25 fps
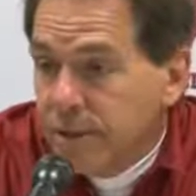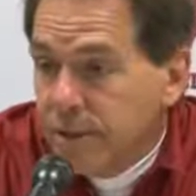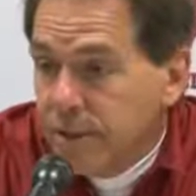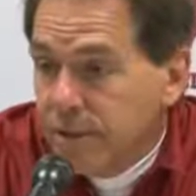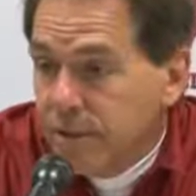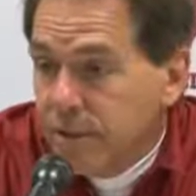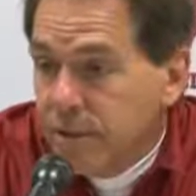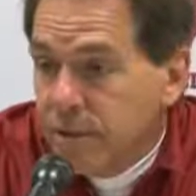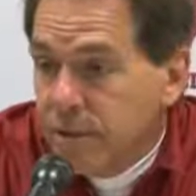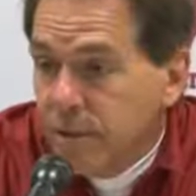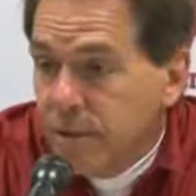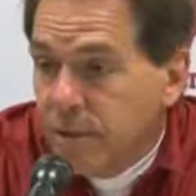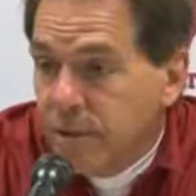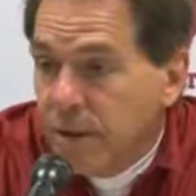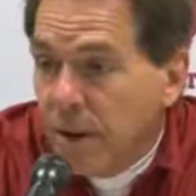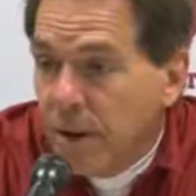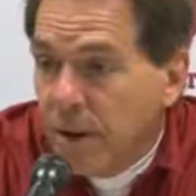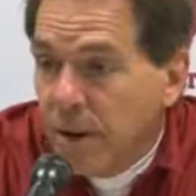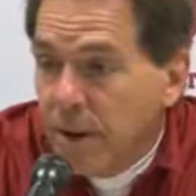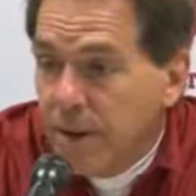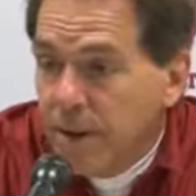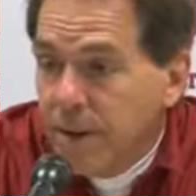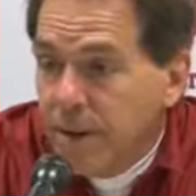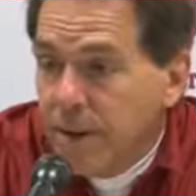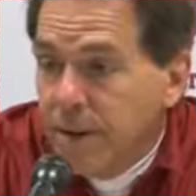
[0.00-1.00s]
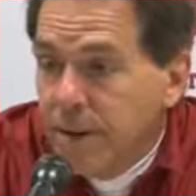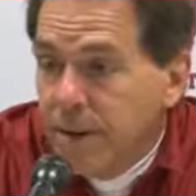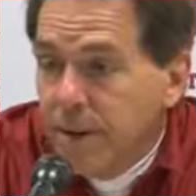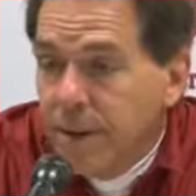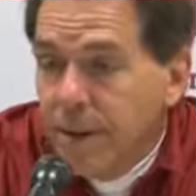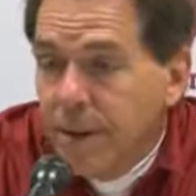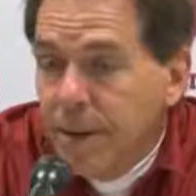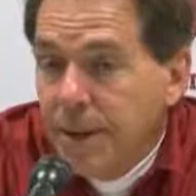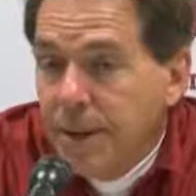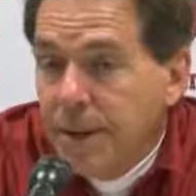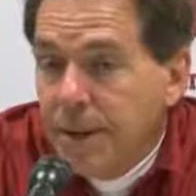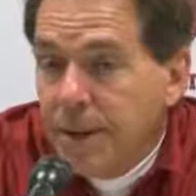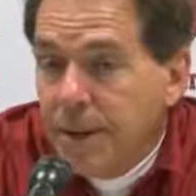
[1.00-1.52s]
He pulled the ball, and
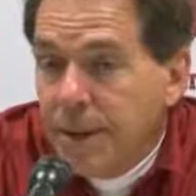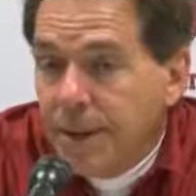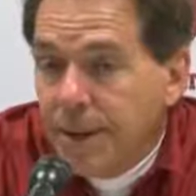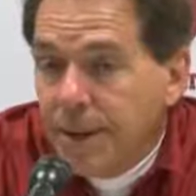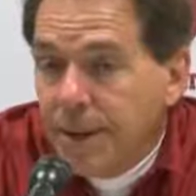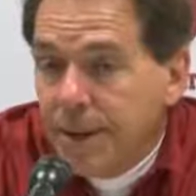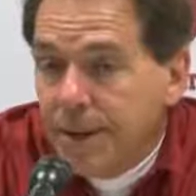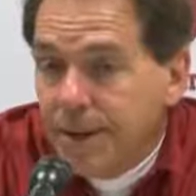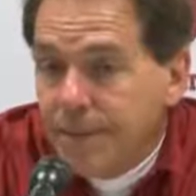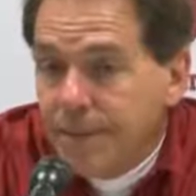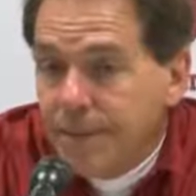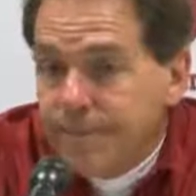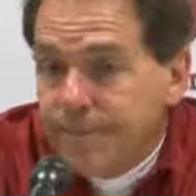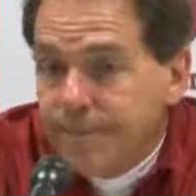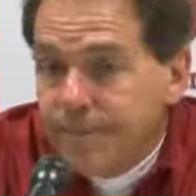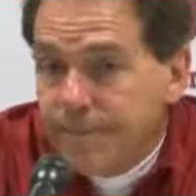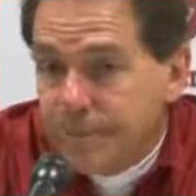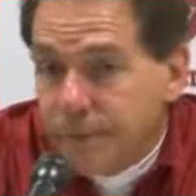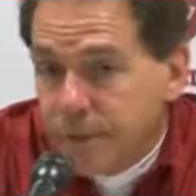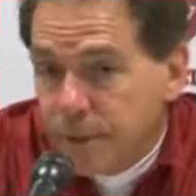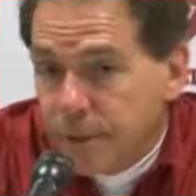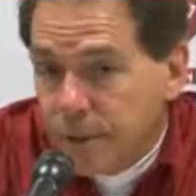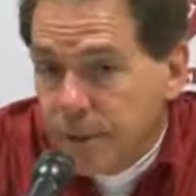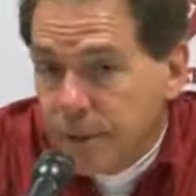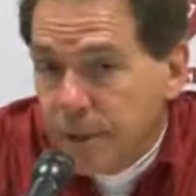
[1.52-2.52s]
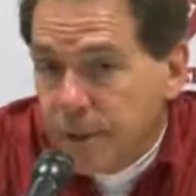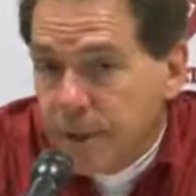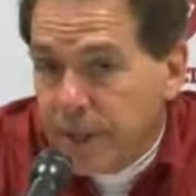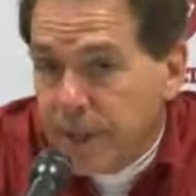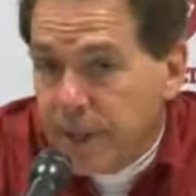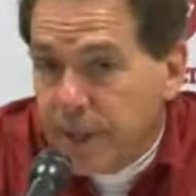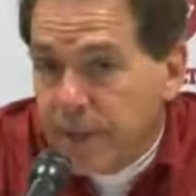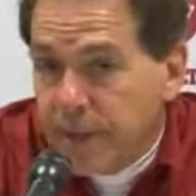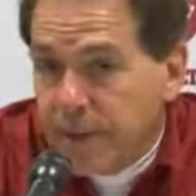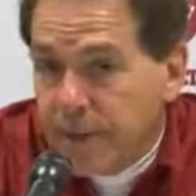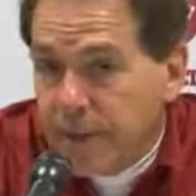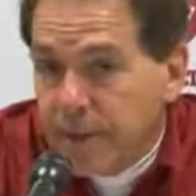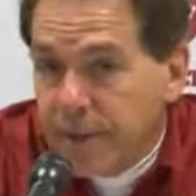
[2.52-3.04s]
um, when Hootie
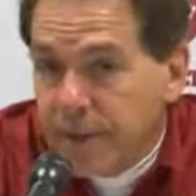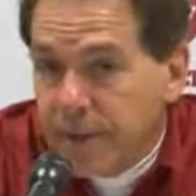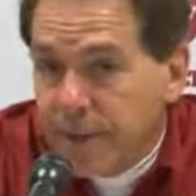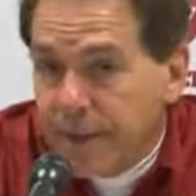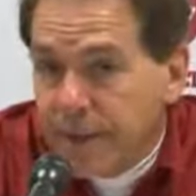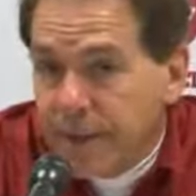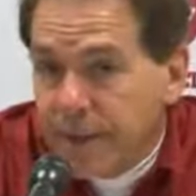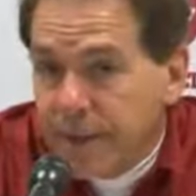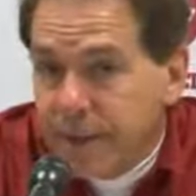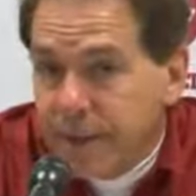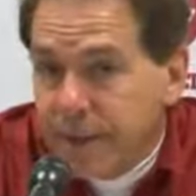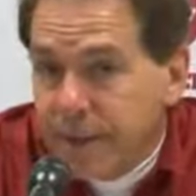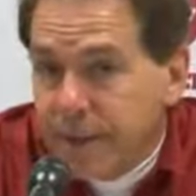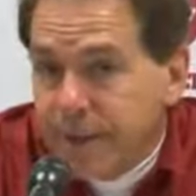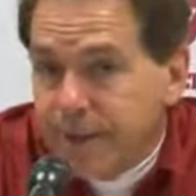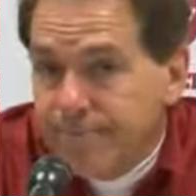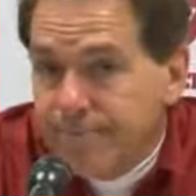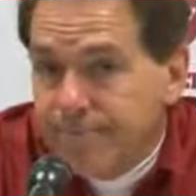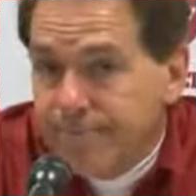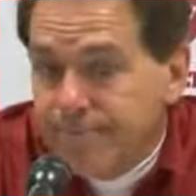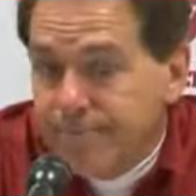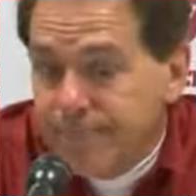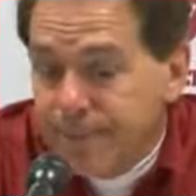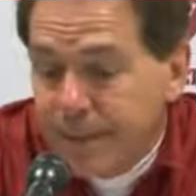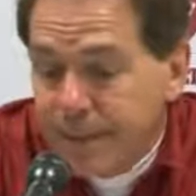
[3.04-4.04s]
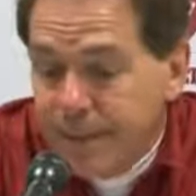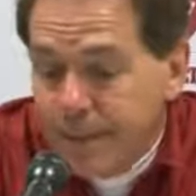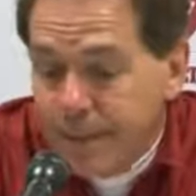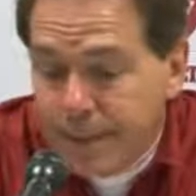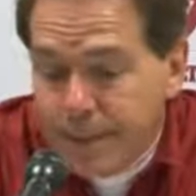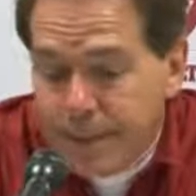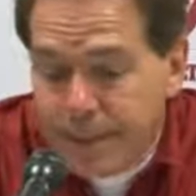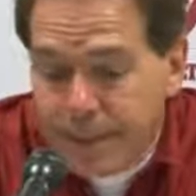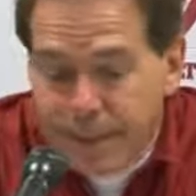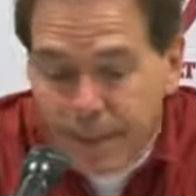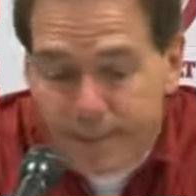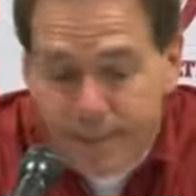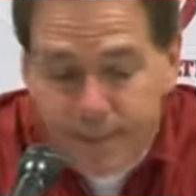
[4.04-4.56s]
got hurt, got cut
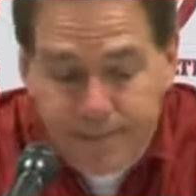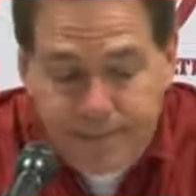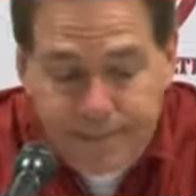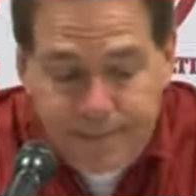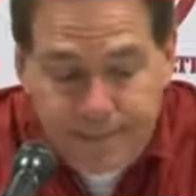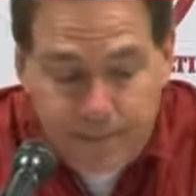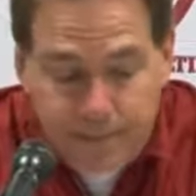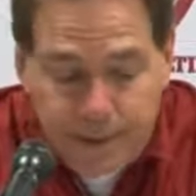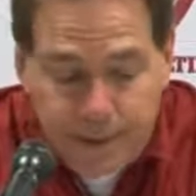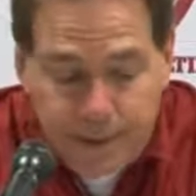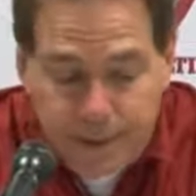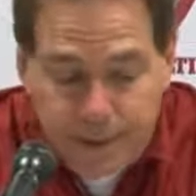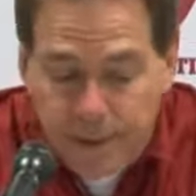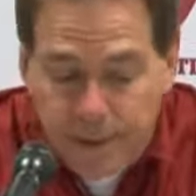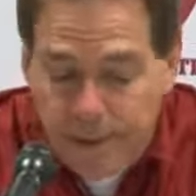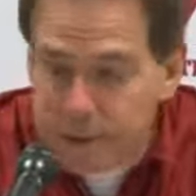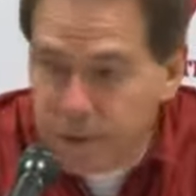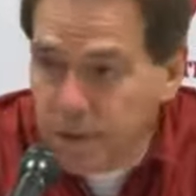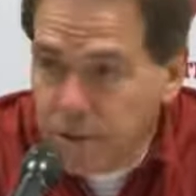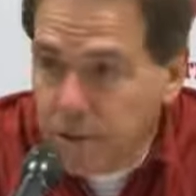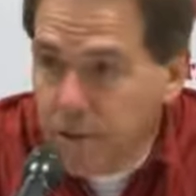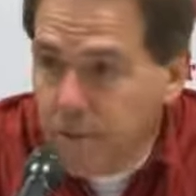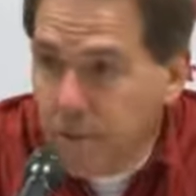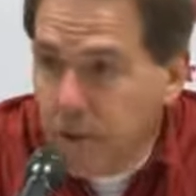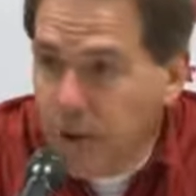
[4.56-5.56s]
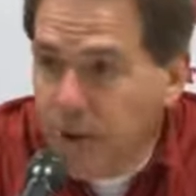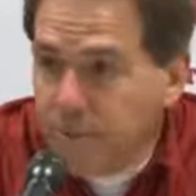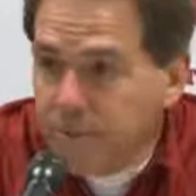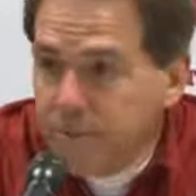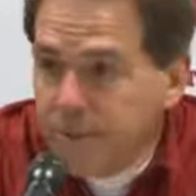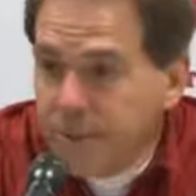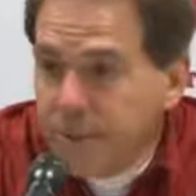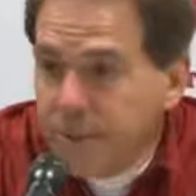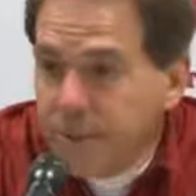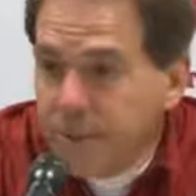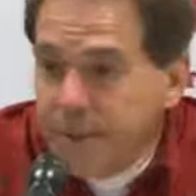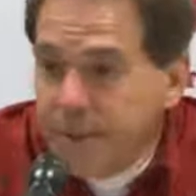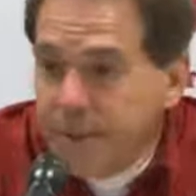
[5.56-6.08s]
um, on the zone
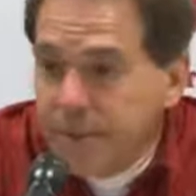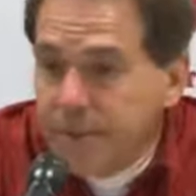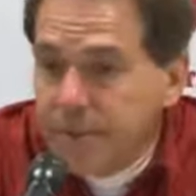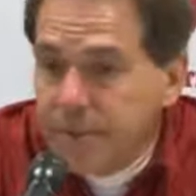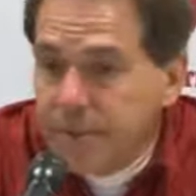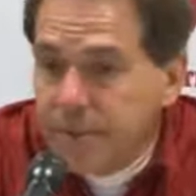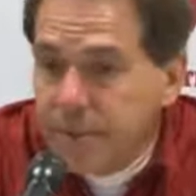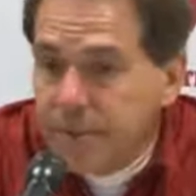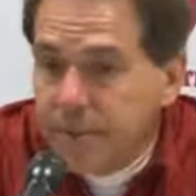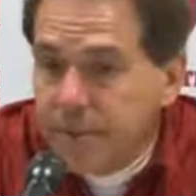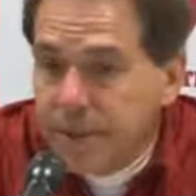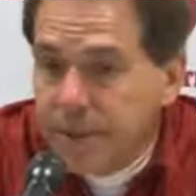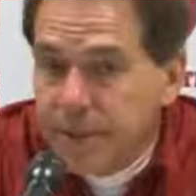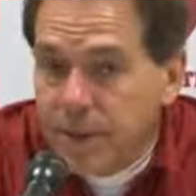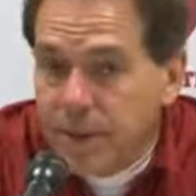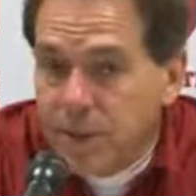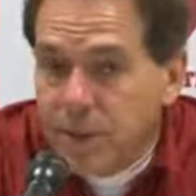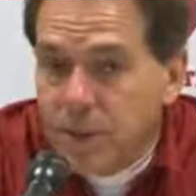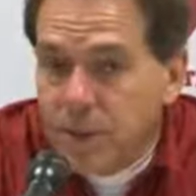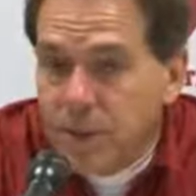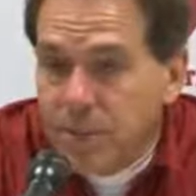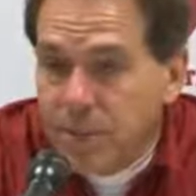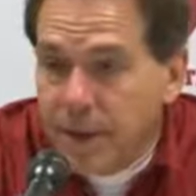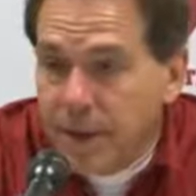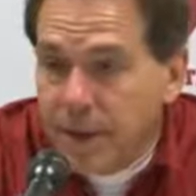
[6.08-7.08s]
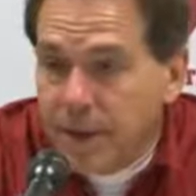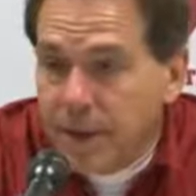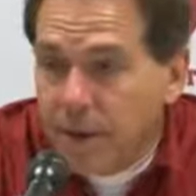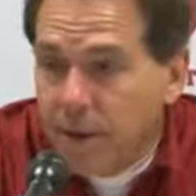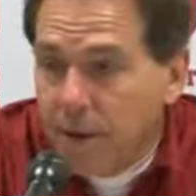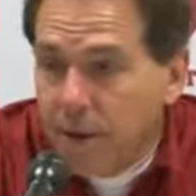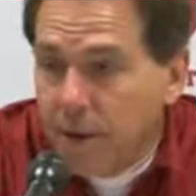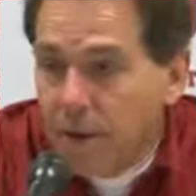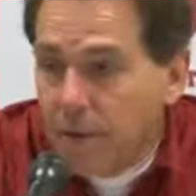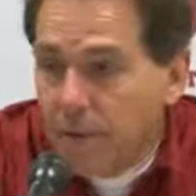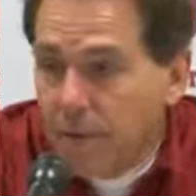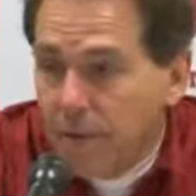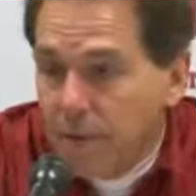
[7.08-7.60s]
option, and ran a quarterback
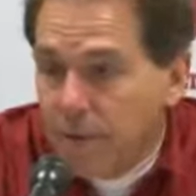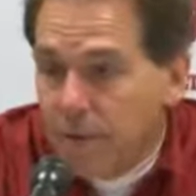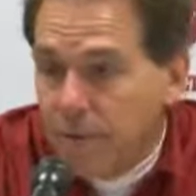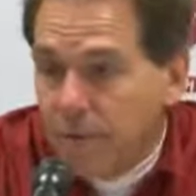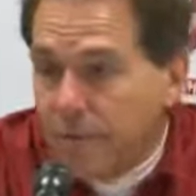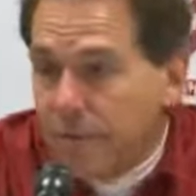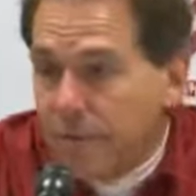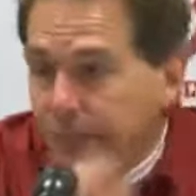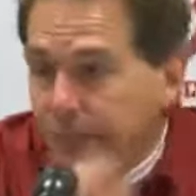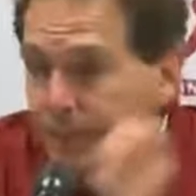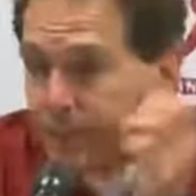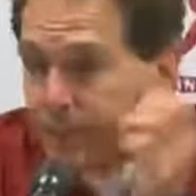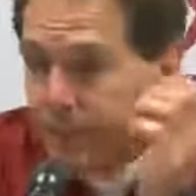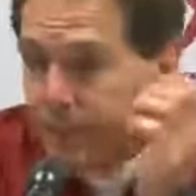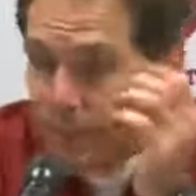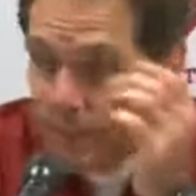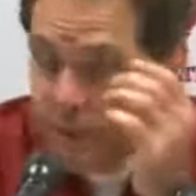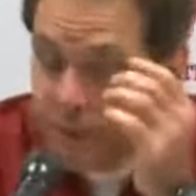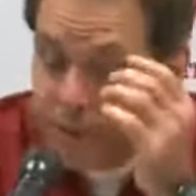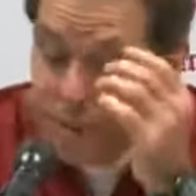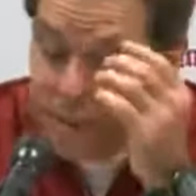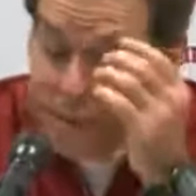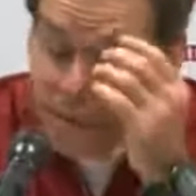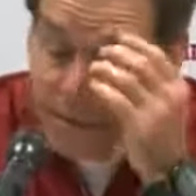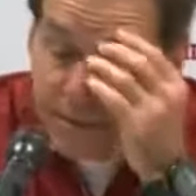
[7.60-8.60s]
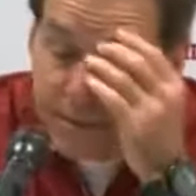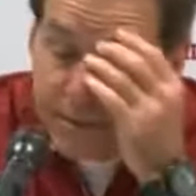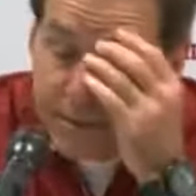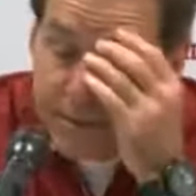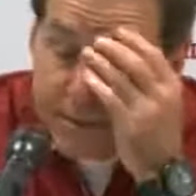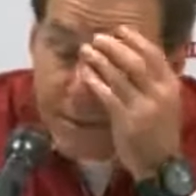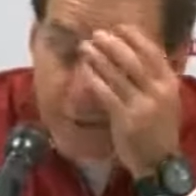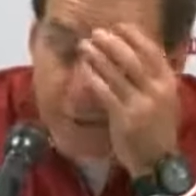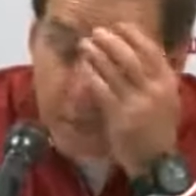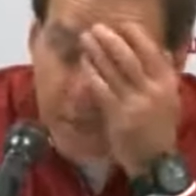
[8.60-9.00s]
draw for a big first down.